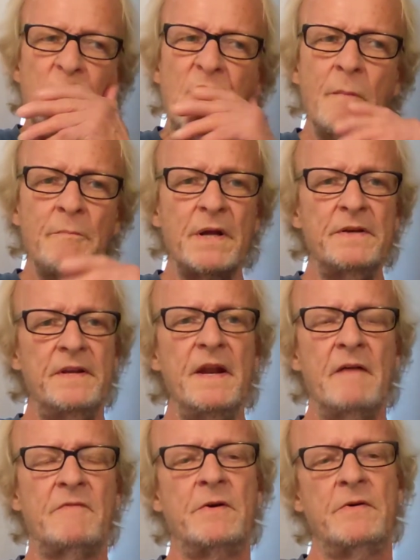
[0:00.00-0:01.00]
But
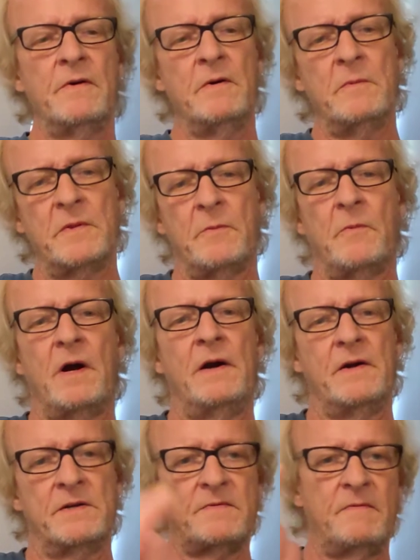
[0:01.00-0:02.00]
never do it with the
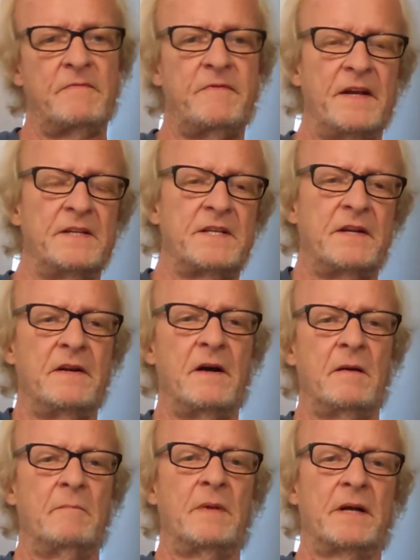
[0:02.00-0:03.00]
wires facing
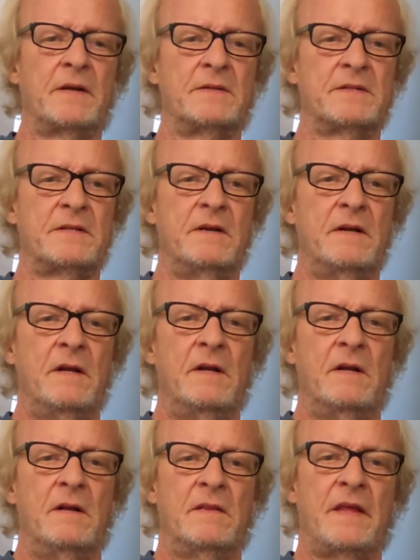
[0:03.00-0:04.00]
up, because
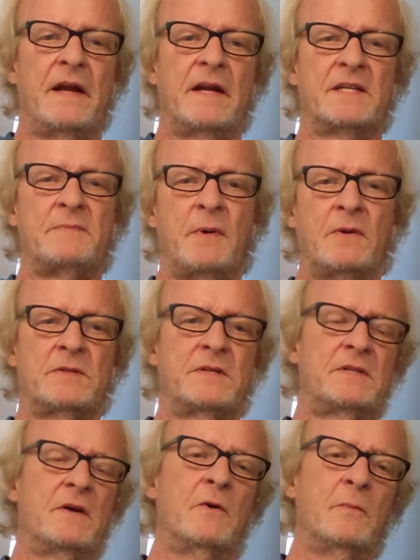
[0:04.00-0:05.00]
that
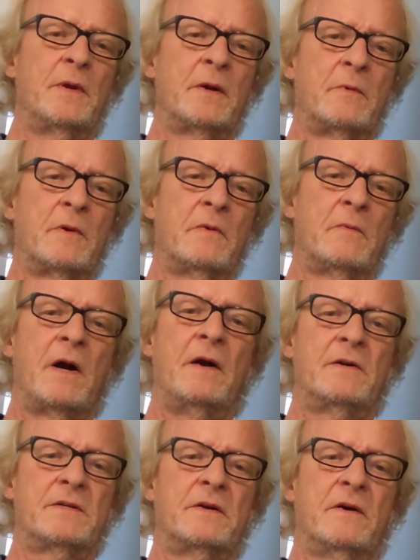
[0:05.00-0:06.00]
exposes the opening where the
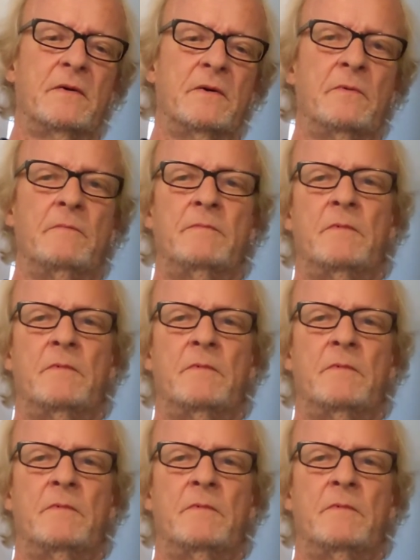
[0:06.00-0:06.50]
wires go